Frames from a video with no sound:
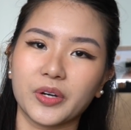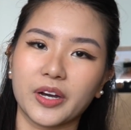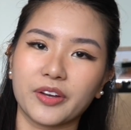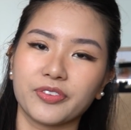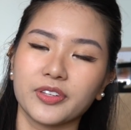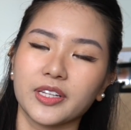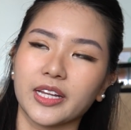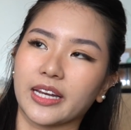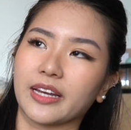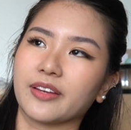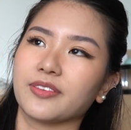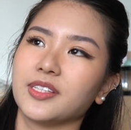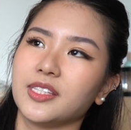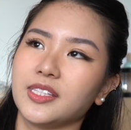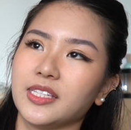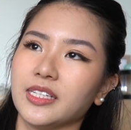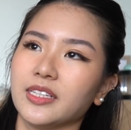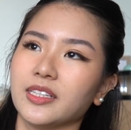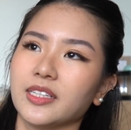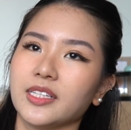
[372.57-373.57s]
I feel like I've
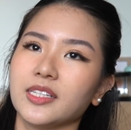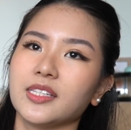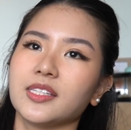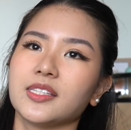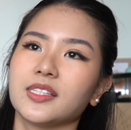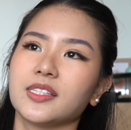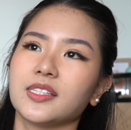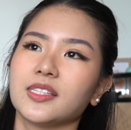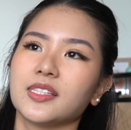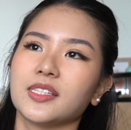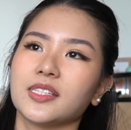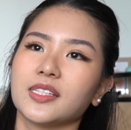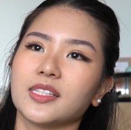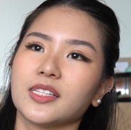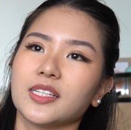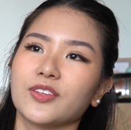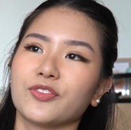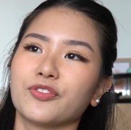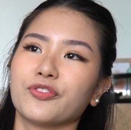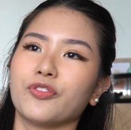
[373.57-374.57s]
seen this
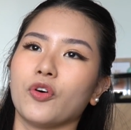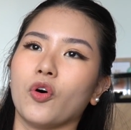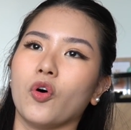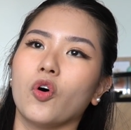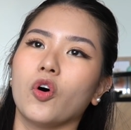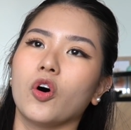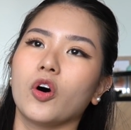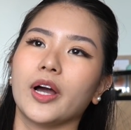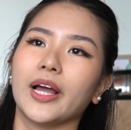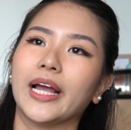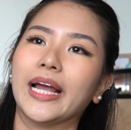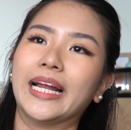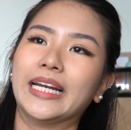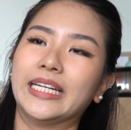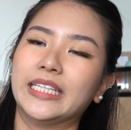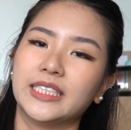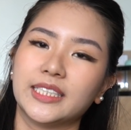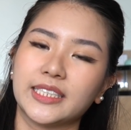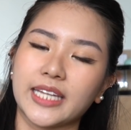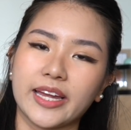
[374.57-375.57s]
for at
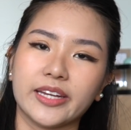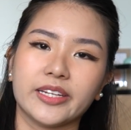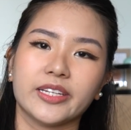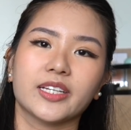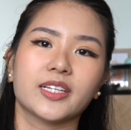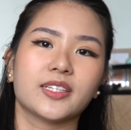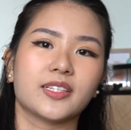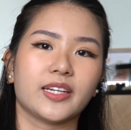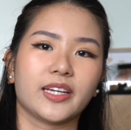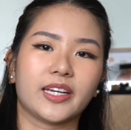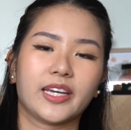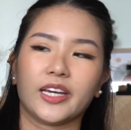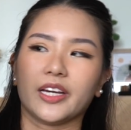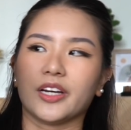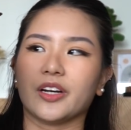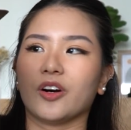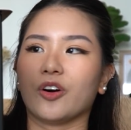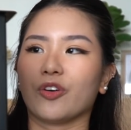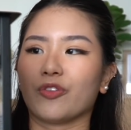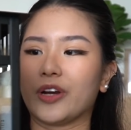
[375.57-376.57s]
least 10 years in
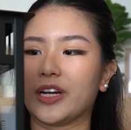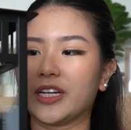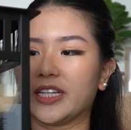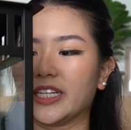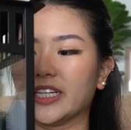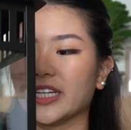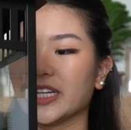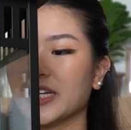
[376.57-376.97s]
IKEA already.